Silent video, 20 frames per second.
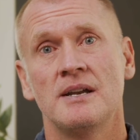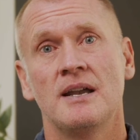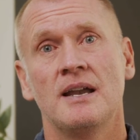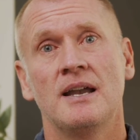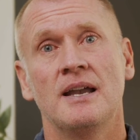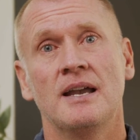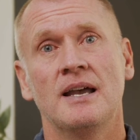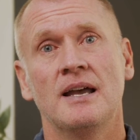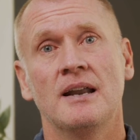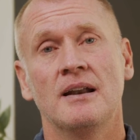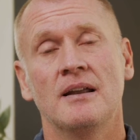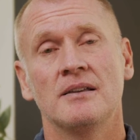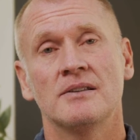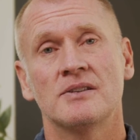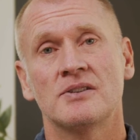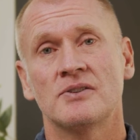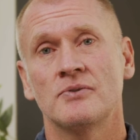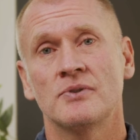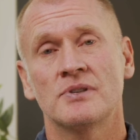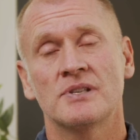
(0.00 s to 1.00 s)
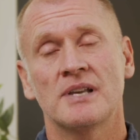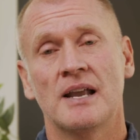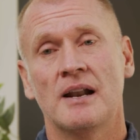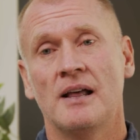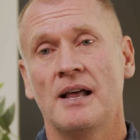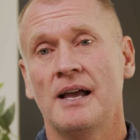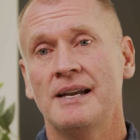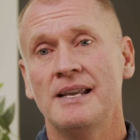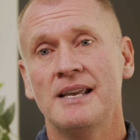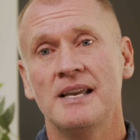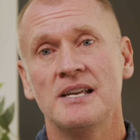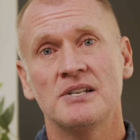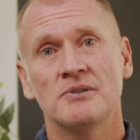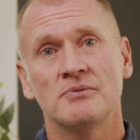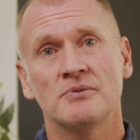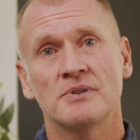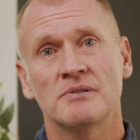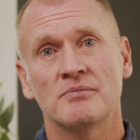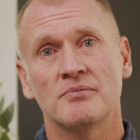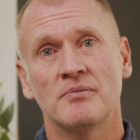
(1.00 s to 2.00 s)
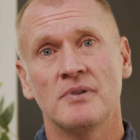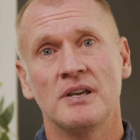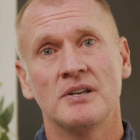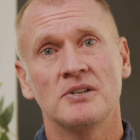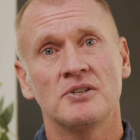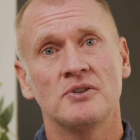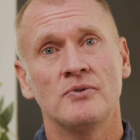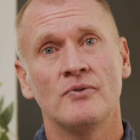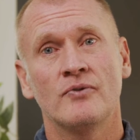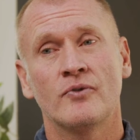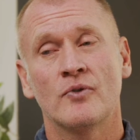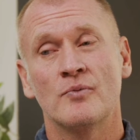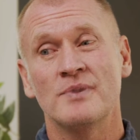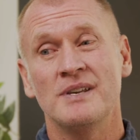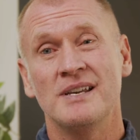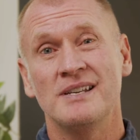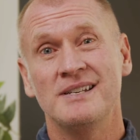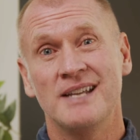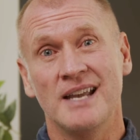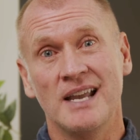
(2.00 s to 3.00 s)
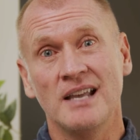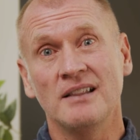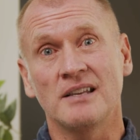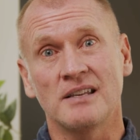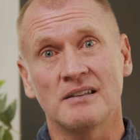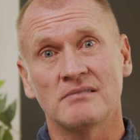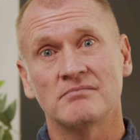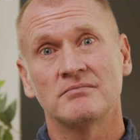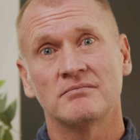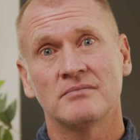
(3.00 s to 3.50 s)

And suicidal ideation was an issue for me daily.